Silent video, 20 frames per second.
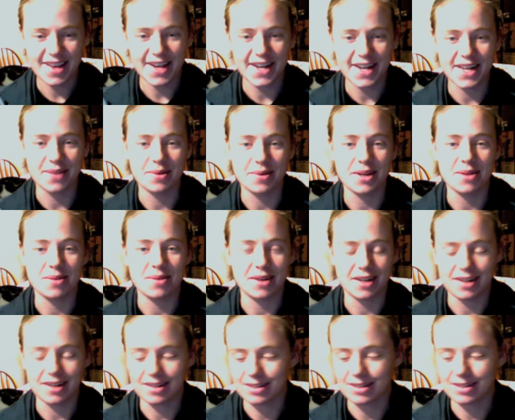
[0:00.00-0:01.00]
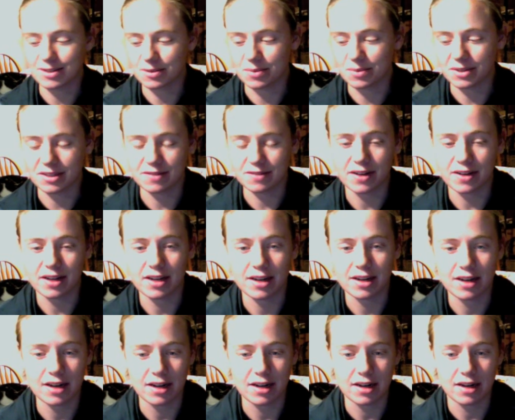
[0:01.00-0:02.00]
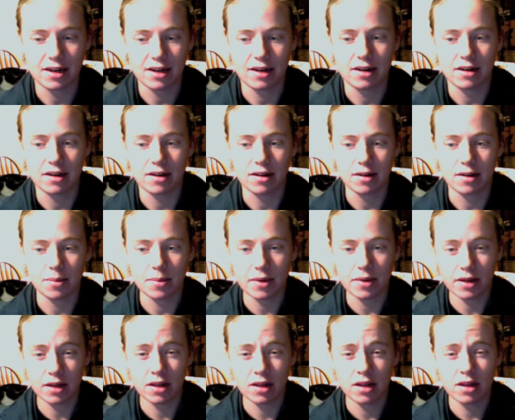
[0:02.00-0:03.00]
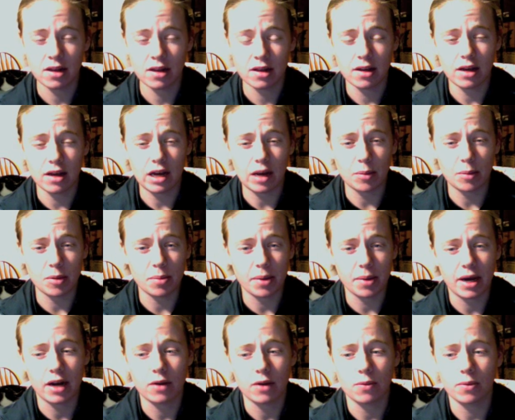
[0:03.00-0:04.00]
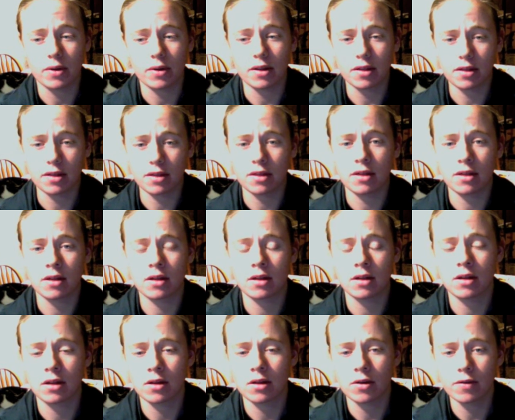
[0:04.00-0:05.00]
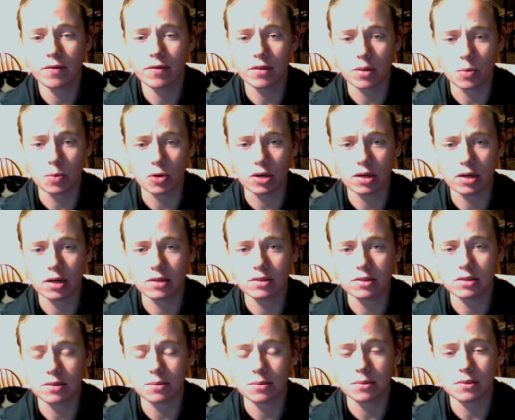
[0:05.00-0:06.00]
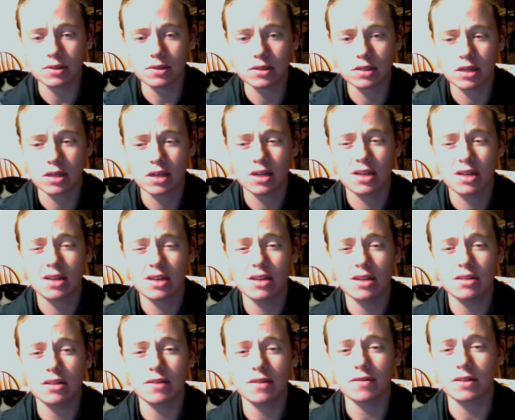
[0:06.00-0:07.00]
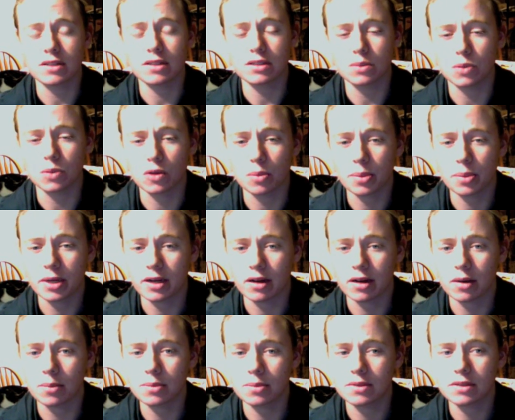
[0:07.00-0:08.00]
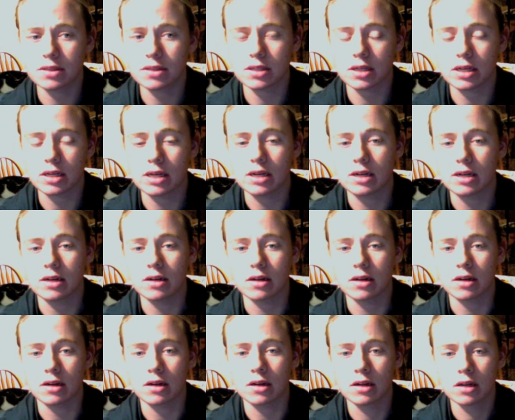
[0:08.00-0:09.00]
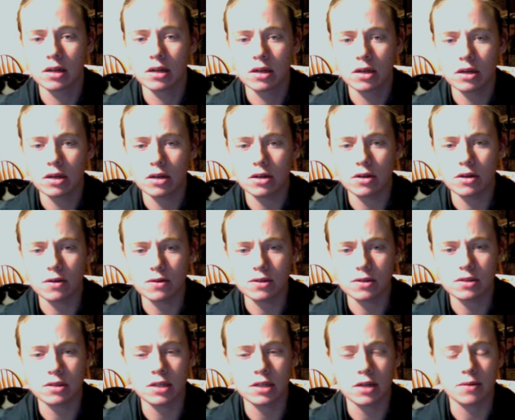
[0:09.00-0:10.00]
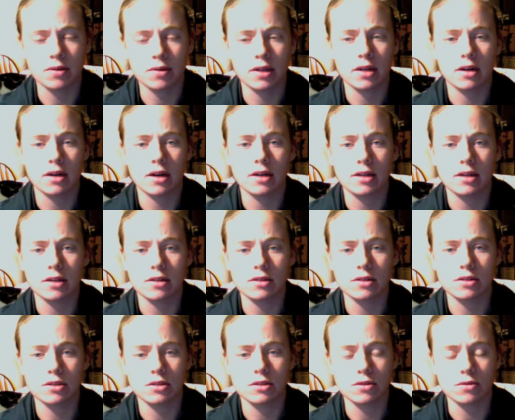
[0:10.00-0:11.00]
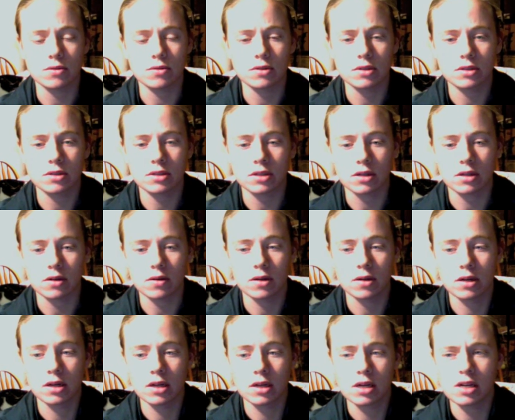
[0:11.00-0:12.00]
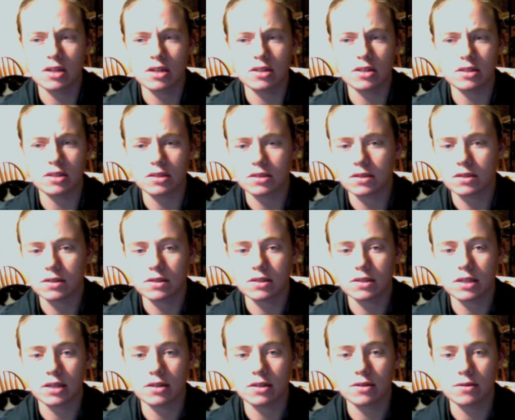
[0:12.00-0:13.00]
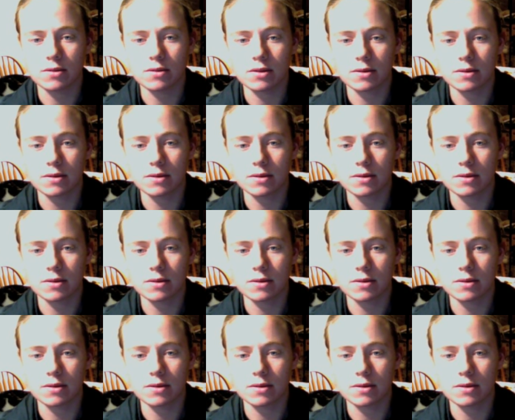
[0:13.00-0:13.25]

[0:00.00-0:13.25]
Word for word: any way you want to get in touch with me is fine. And um, I'll be back with hopefully more customs, definitely some more pickups and uh, new sneaker related ideas soon. So just stay tuned.